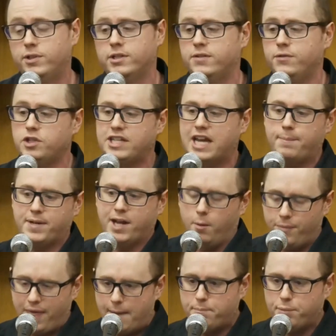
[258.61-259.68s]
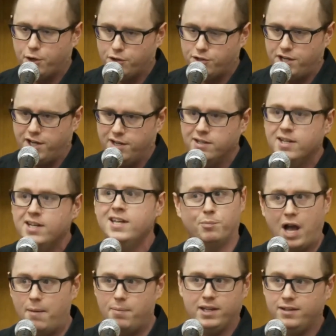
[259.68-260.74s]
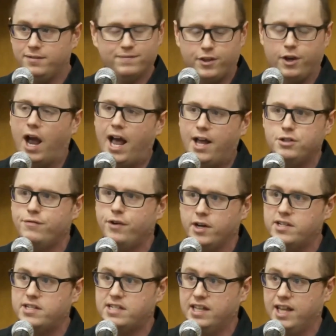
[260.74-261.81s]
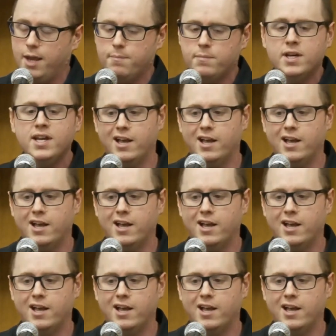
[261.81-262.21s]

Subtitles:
Because if you stop to help that person, their odds are very slim.